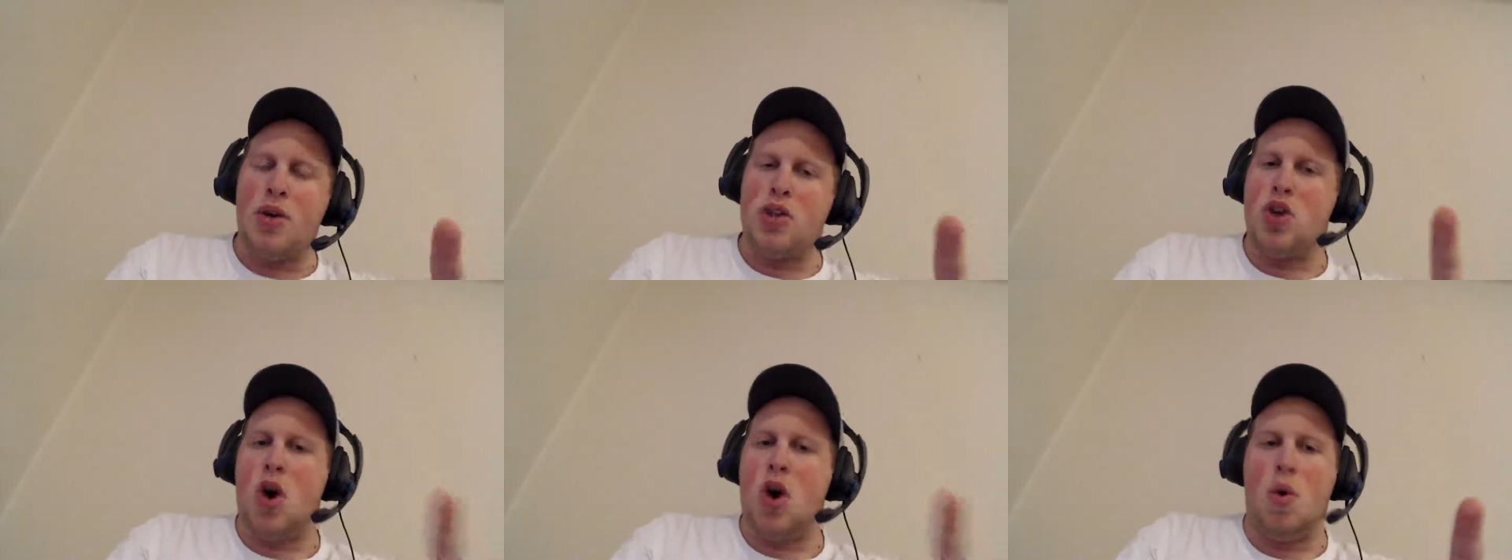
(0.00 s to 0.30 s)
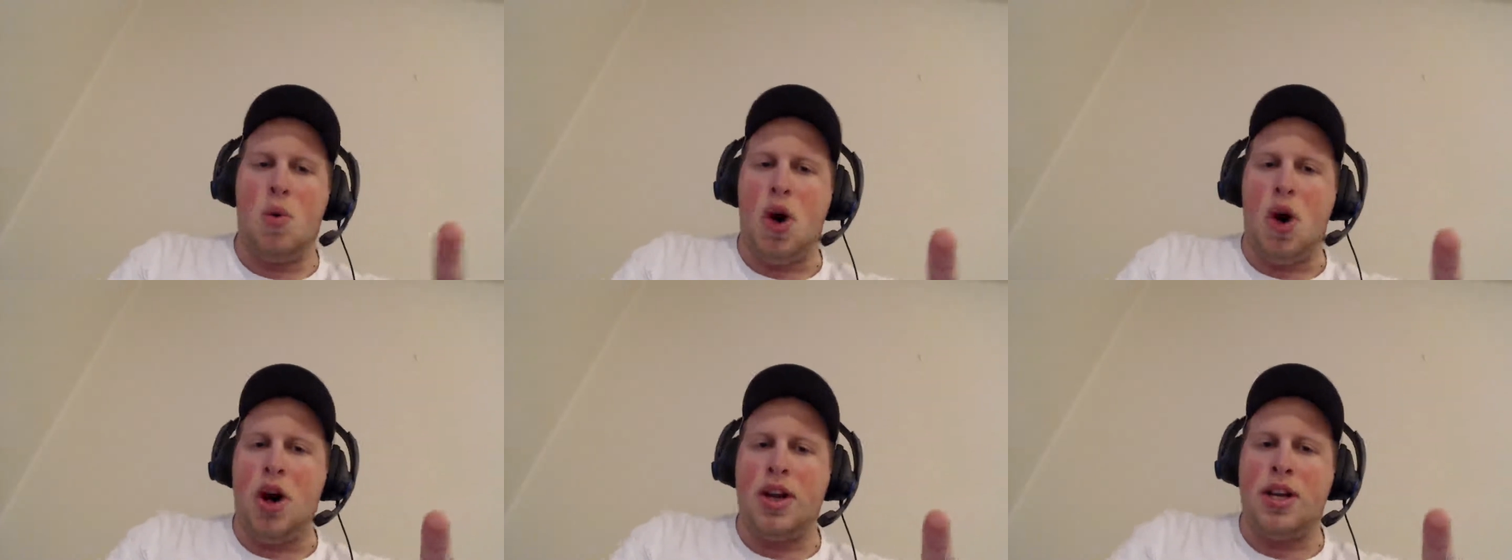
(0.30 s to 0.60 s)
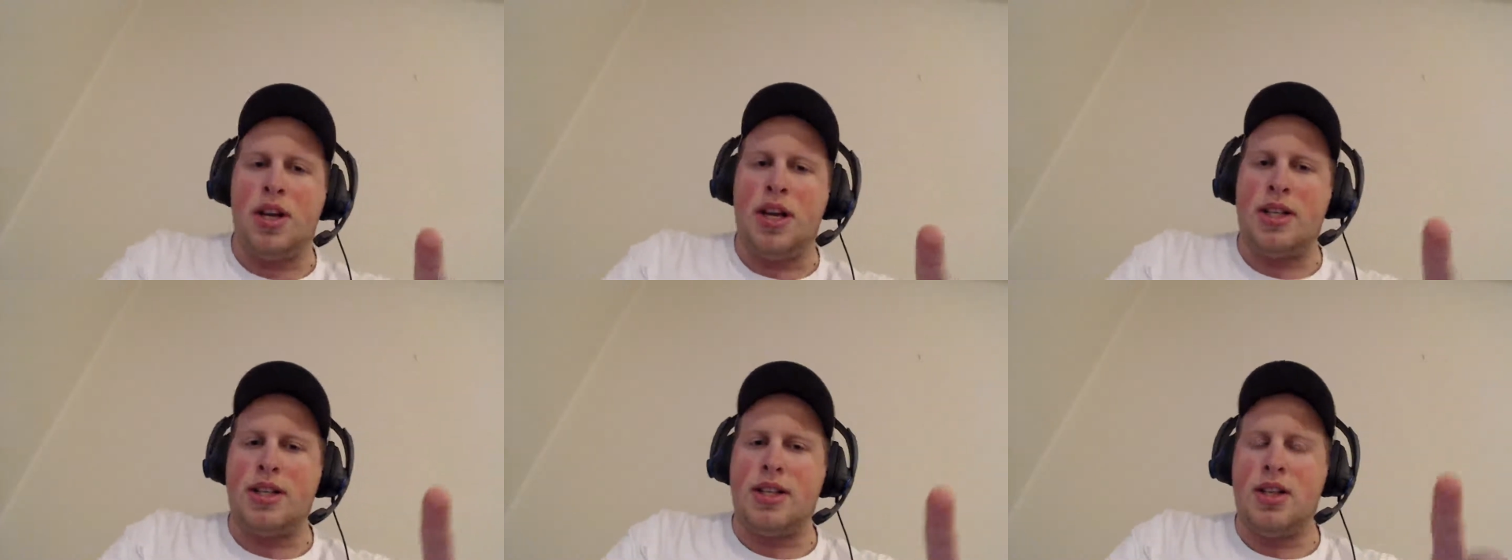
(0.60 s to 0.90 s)
It's all
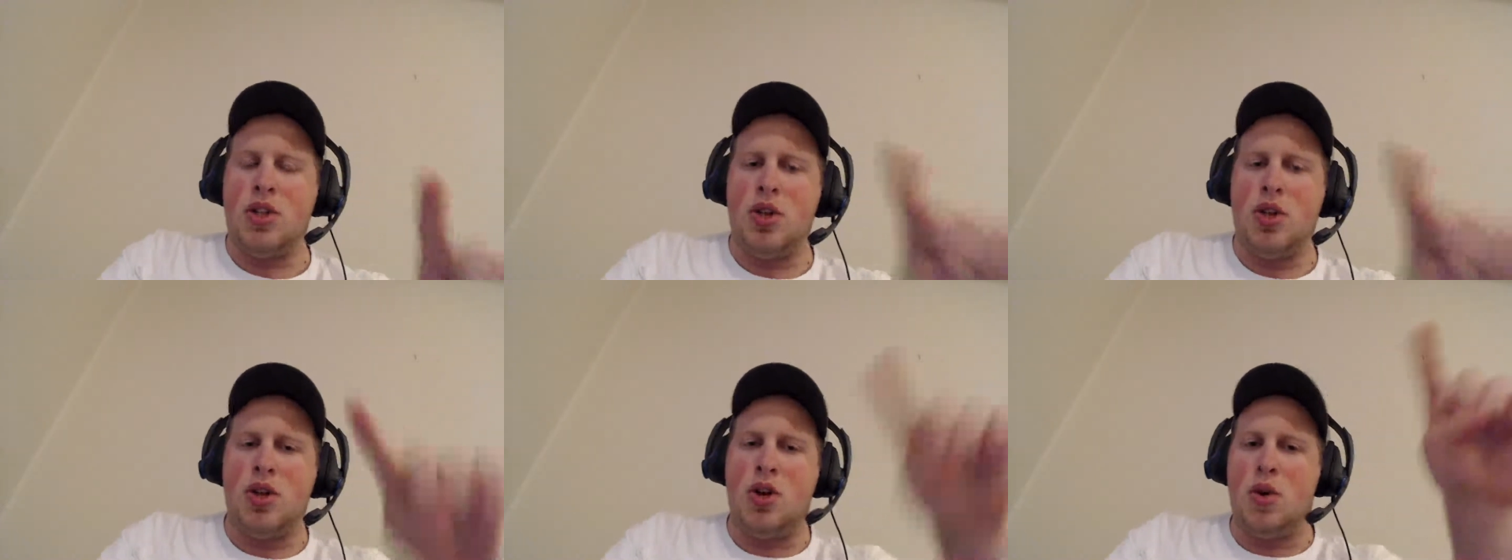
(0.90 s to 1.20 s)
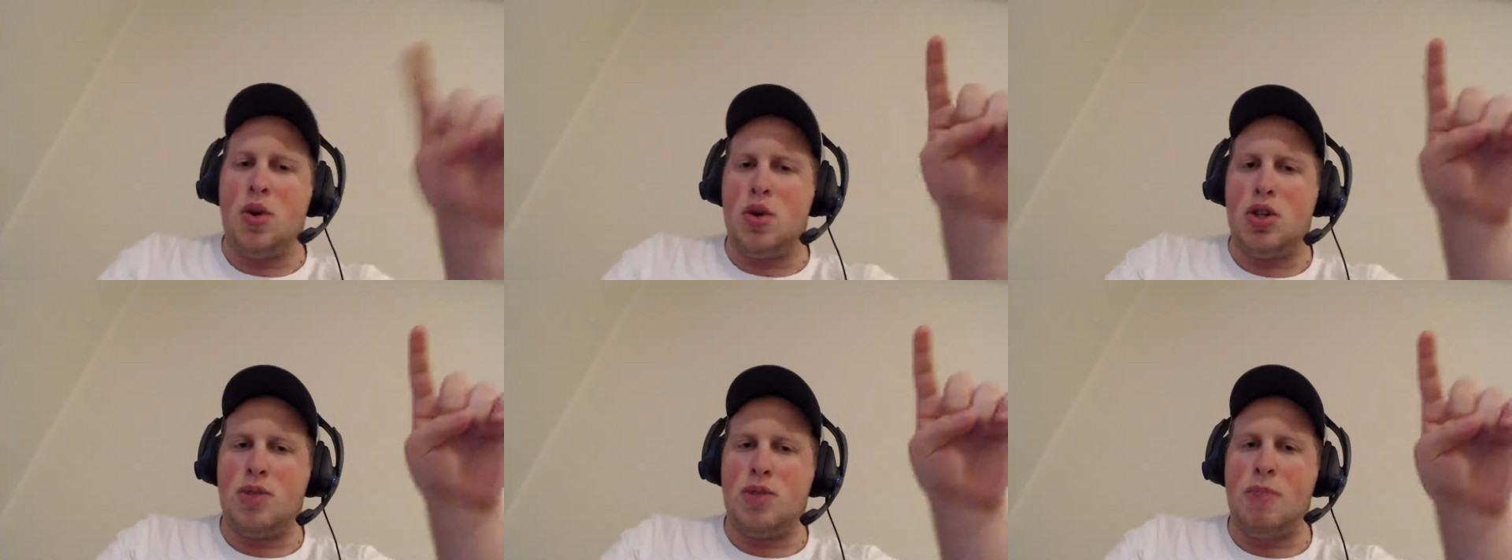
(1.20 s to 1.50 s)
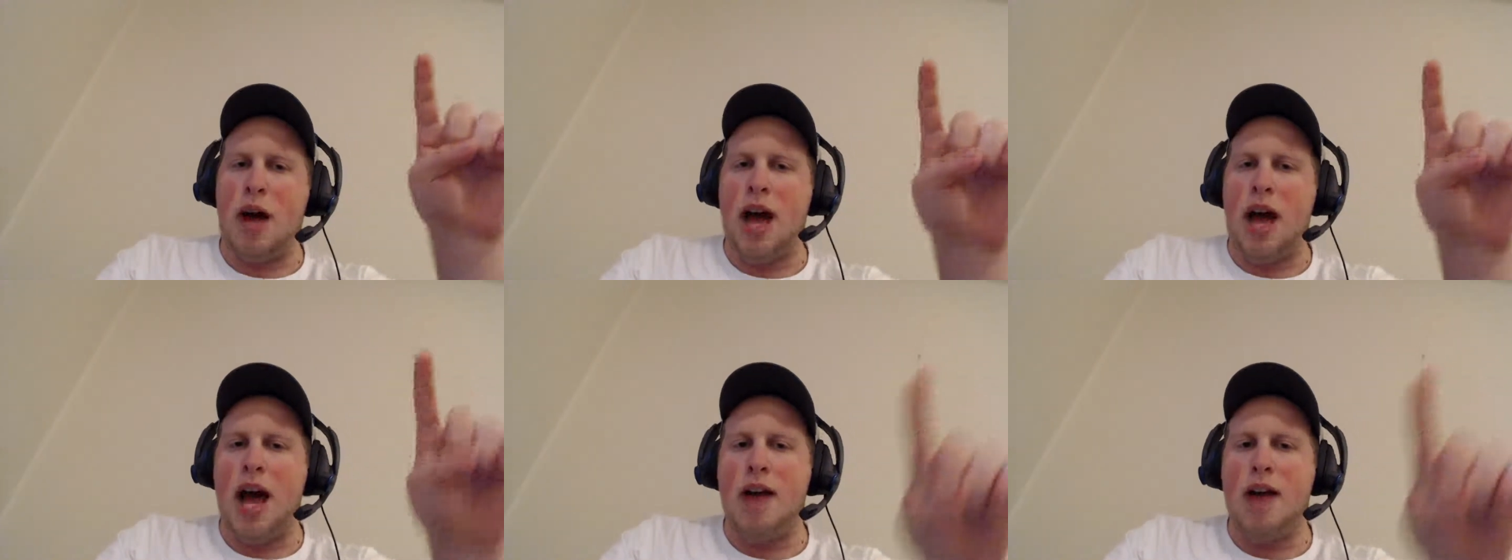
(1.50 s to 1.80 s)
walking distance. You can go just
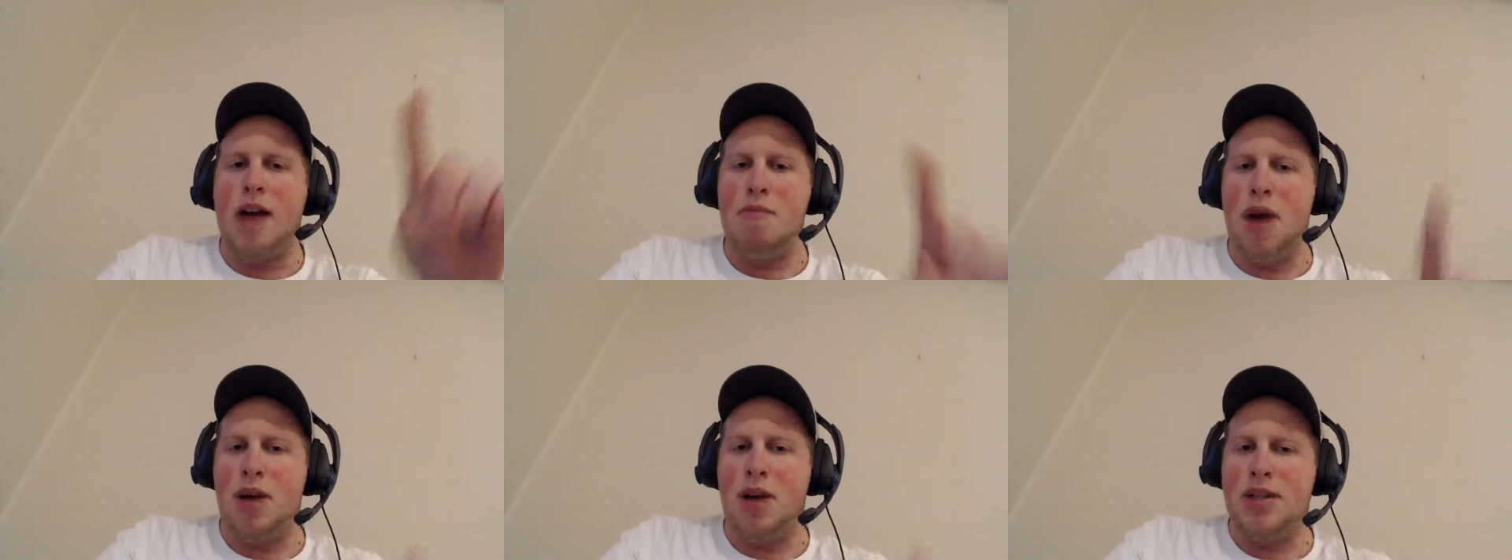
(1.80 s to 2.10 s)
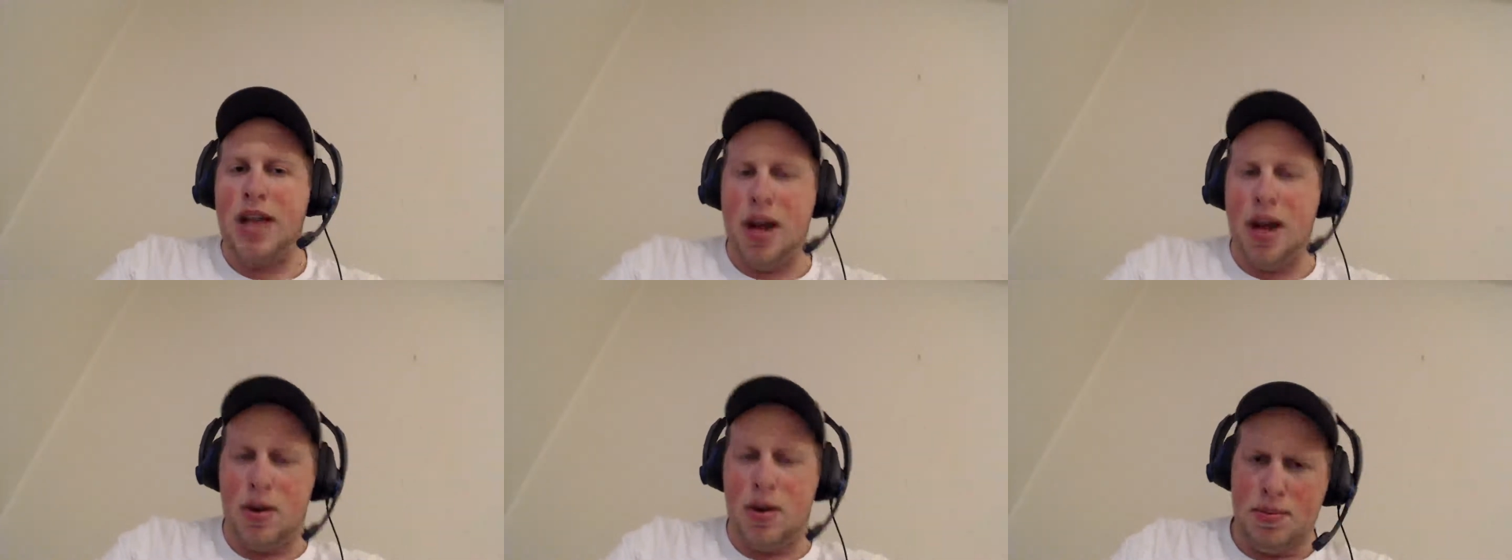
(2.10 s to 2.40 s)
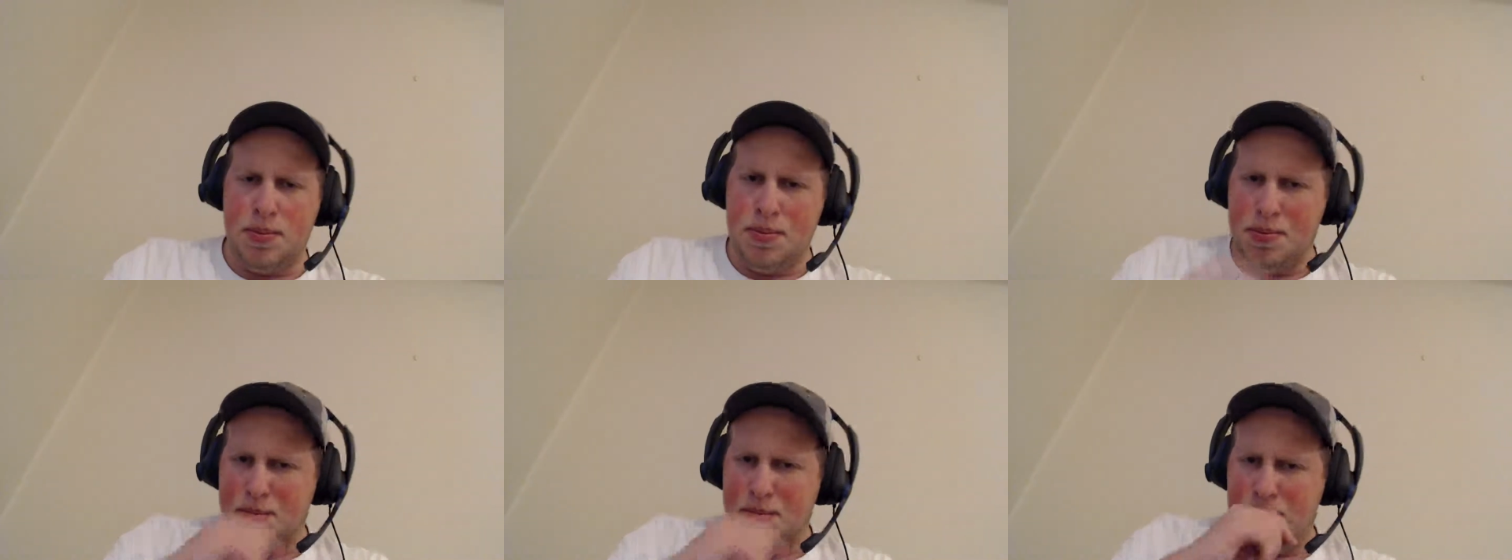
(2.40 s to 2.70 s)
about half a mile down.